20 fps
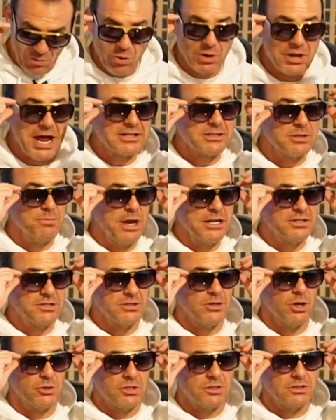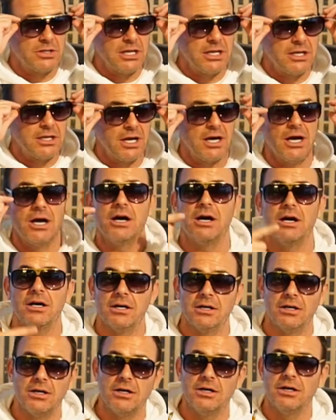Well, not to mention, don't you think uh,
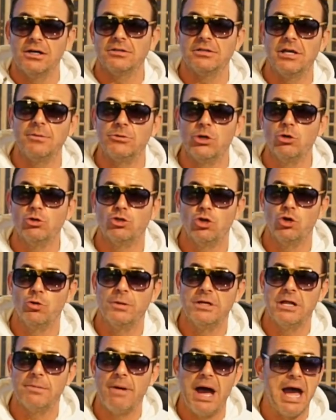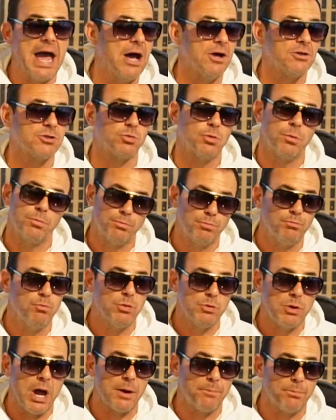uh, them YouTubing in my house, we
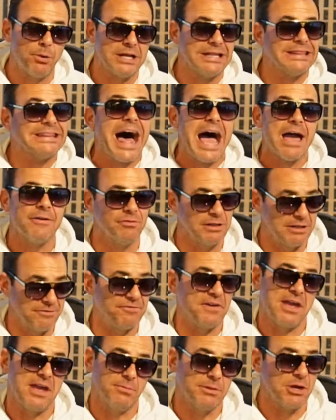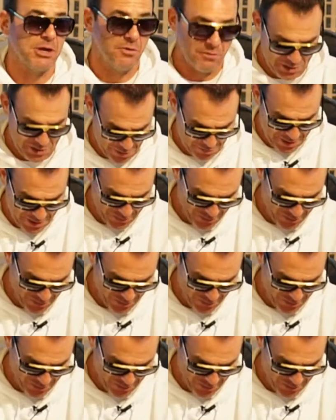have got a pretty lively family over there, big